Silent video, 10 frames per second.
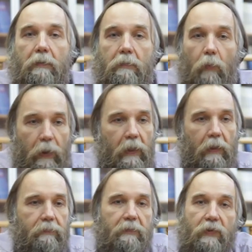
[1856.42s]
We
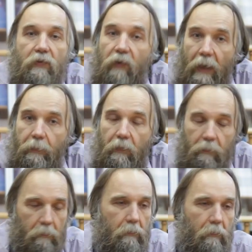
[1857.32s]
have described
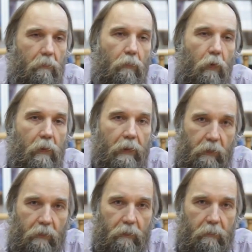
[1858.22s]
more or
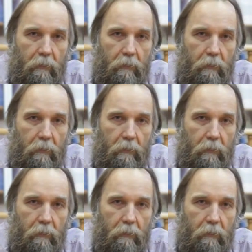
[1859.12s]
less